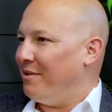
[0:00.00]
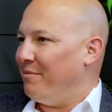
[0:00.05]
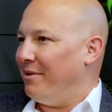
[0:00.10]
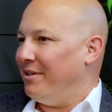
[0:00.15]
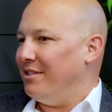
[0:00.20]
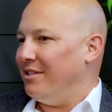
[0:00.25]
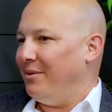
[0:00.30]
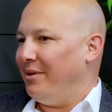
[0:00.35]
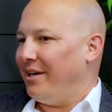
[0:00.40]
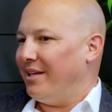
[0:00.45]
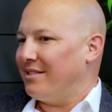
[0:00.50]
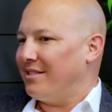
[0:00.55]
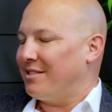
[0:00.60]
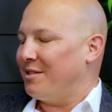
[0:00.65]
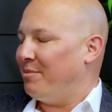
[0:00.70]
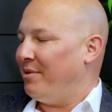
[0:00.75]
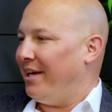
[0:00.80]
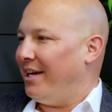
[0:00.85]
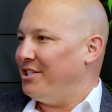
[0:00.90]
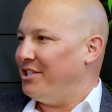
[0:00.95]
we've been doing as a
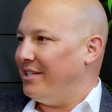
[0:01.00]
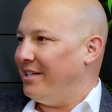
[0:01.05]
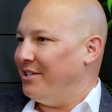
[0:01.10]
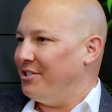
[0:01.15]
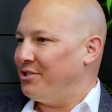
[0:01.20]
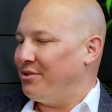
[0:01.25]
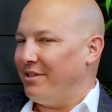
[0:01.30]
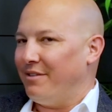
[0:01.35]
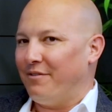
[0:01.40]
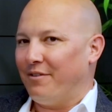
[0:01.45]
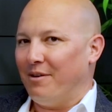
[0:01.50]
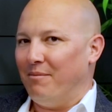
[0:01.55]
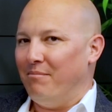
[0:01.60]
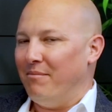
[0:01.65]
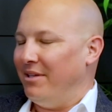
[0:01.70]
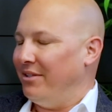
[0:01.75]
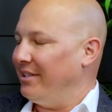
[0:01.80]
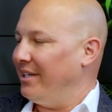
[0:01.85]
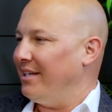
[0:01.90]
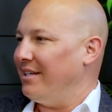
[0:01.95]
supply chain industry for 1
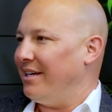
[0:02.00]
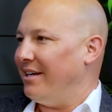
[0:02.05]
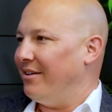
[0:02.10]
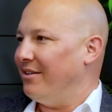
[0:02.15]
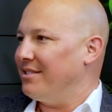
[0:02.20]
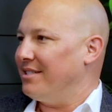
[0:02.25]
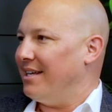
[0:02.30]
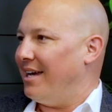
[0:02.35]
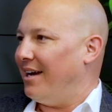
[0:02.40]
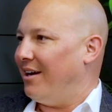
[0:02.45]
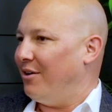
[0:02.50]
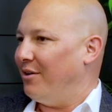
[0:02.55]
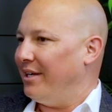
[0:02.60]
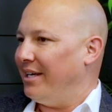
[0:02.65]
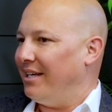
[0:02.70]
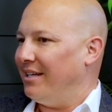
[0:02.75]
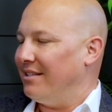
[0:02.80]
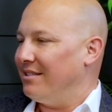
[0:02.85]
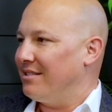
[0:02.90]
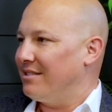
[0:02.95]
million years now
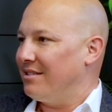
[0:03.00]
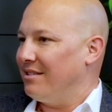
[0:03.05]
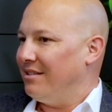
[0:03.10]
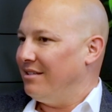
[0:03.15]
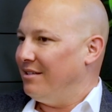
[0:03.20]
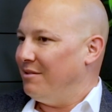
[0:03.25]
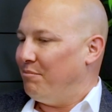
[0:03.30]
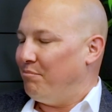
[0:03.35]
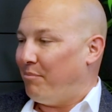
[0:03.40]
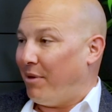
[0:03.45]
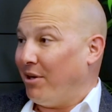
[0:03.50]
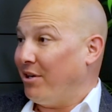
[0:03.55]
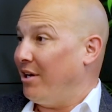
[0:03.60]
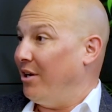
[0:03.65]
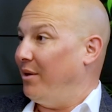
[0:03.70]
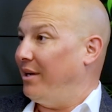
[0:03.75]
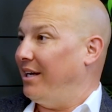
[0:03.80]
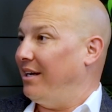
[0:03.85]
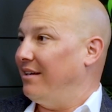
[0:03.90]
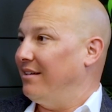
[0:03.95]
is
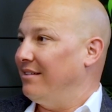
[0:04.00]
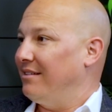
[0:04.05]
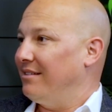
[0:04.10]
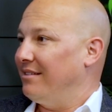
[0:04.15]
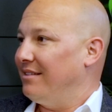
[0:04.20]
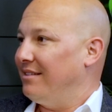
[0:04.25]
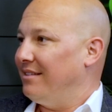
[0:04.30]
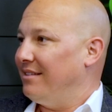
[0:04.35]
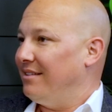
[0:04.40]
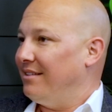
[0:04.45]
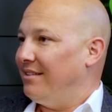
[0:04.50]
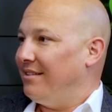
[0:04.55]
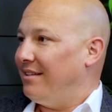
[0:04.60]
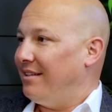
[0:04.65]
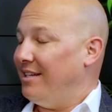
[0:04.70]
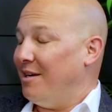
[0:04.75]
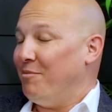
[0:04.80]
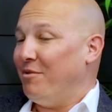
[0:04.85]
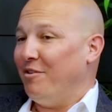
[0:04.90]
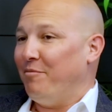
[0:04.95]
barcoding.
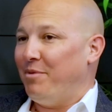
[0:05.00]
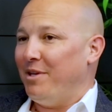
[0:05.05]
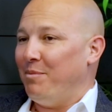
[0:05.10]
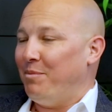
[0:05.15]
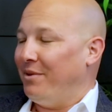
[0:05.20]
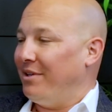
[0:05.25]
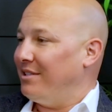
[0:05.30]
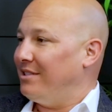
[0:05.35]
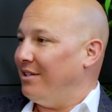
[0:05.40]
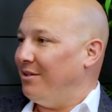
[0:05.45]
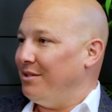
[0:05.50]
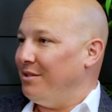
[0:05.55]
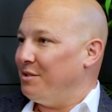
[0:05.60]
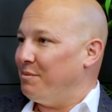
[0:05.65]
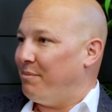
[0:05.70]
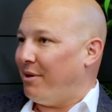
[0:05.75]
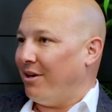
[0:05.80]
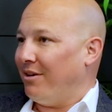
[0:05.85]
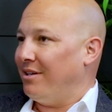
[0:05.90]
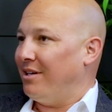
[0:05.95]
The number of people that don't use
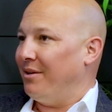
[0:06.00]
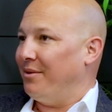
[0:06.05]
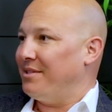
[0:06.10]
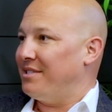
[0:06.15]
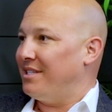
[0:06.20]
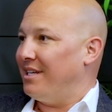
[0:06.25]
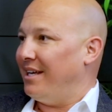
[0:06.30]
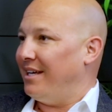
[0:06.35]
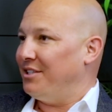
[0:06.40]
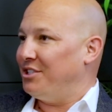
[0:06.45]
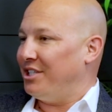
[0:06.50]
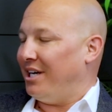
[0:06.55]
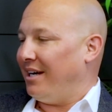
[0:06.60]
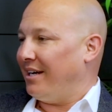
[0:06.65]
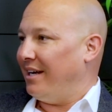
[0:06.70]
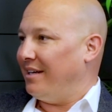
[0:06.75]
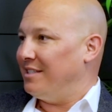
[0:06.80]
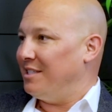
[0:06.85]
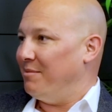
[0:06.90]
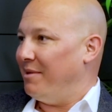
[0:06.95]
barcodes today is
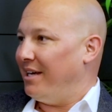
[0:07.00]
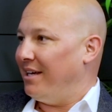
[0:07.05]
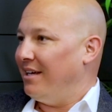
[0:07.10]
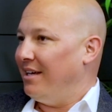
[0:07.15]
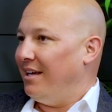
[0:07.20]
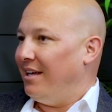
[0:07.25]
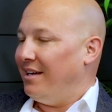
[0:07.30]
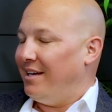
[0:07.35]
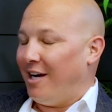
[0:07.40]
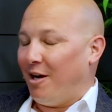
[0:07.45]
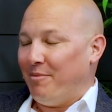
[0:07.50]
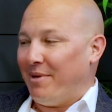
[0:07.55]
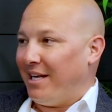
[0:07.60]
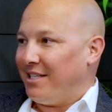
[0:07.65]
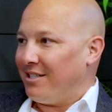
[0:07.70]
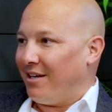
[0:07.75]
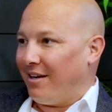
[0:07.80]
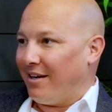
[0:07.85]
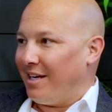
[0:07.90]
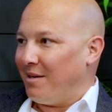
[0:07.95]
shocking to me. Now, I'm
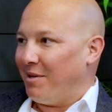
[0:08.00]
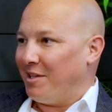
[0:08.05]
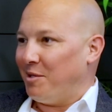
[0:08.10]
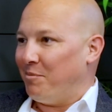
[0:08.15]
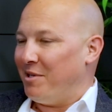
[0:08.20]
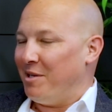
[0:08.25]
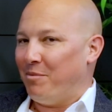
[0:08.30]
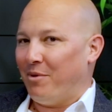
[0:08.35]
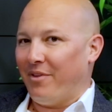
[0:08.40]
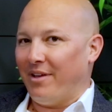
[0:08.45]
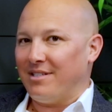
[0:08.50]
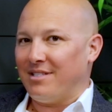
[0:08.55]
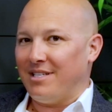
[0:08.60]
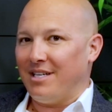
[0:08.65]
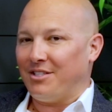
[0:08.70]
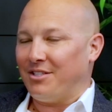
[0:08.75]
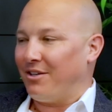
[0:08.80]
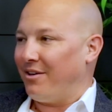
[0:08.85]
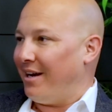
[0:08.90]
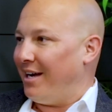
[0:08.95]
not talking about the people that
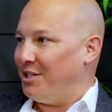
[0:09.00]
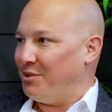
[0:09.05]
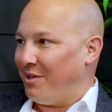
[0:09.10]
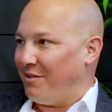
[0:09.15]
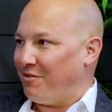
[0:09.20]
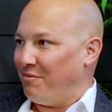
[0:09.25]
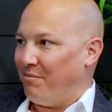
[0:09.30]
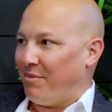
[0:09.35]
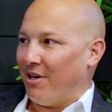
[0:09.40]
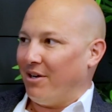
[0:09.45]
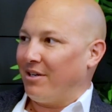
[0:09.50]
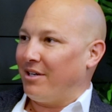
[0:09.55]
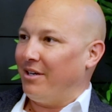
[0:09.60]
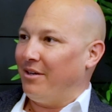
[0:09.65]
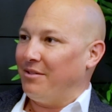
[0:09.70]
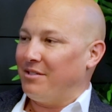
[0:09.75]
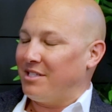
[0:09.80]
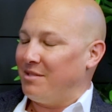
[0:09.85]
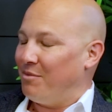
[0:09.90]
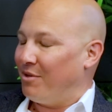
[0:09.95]
seek to graduate from
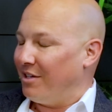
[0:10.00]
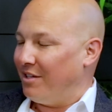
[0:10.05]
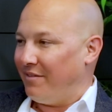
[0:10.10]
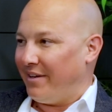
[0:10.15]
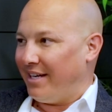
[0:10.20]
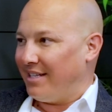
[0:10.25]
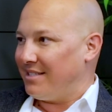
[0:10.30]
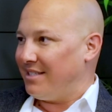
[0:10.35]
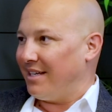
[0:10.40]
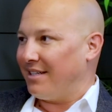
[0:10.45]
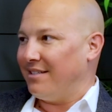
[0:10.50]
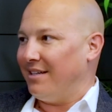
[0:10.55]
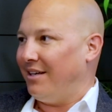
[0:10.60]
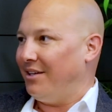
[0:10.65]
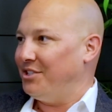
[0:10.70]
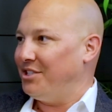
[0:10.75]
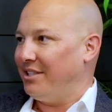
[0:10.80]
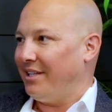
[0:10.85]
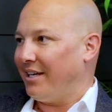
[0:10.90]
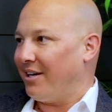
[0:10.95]
barcodes to more advanced
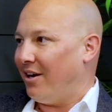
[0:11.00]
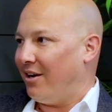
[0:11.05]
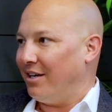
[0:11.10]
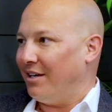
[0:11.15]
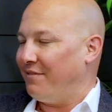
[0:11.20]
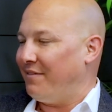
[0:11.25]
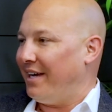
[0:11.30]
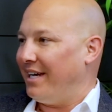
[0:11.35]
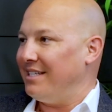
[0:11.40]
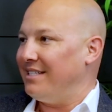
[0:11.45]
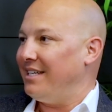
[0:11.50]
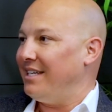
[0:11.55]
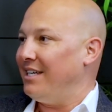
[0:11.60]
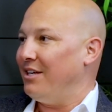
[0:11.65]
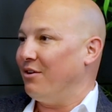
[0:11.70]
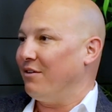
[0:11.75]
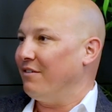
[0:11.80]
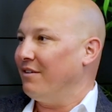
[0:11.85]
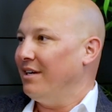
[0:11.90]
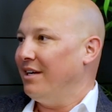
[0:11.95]
technology like
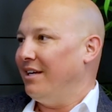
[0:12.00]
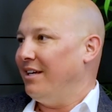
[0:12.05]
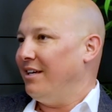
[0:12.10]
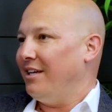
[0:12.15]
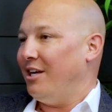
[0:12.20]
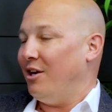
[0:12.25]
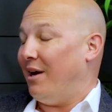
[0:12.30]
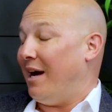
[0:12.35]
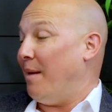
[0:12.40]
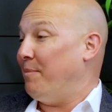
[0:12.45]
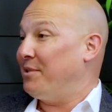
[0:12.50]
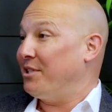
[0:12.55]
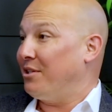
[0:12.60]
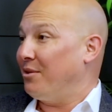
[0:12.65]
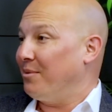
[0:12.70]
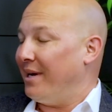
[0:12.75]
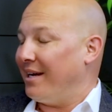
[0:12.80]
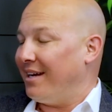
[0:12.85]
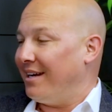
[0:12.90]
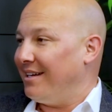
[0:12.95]
RFID or
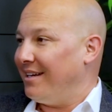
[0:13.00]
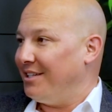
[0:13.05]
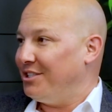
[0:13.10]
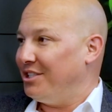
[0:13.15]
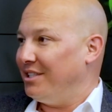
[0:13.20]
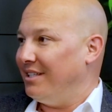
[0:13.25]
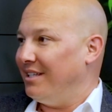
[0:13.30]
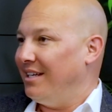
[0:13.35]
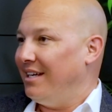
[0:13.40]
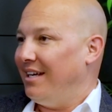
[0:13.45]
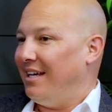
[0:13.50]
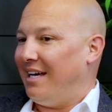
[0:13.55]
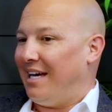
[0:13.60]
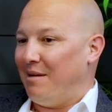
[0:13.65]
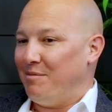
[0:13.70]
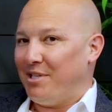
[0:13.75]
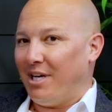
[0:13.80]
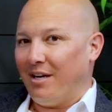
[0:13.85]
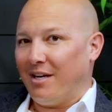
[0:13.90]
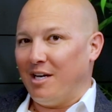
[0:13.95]
optical recognition.
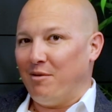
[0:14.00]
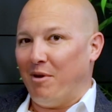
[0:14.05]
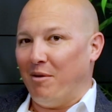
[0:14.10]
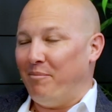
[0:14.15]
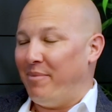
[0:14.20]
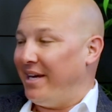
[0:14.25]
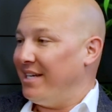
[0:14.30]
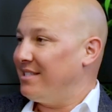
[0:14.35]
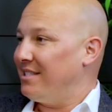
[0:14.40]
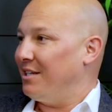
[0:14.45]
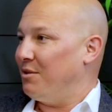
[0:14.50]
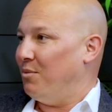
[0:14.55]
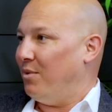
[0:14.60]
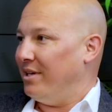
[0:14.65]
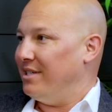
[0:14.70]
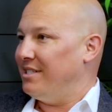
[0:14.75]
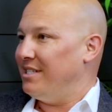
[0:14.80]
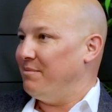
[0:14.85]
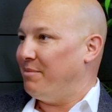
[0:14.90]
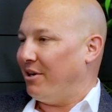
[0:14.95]
I'm talking about basic
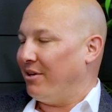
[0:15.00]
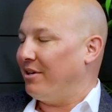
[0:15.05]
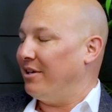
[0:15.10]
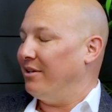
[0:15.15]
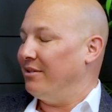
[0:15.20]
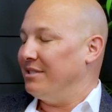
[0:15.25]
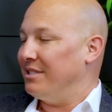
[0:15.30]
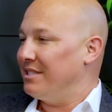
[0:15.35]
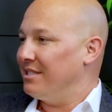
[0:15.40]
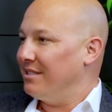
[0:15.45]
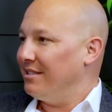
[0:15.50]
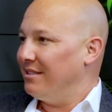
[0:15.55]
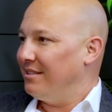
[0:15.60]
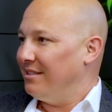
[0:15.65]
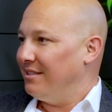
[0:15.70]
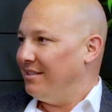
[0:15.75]
1D barcodes.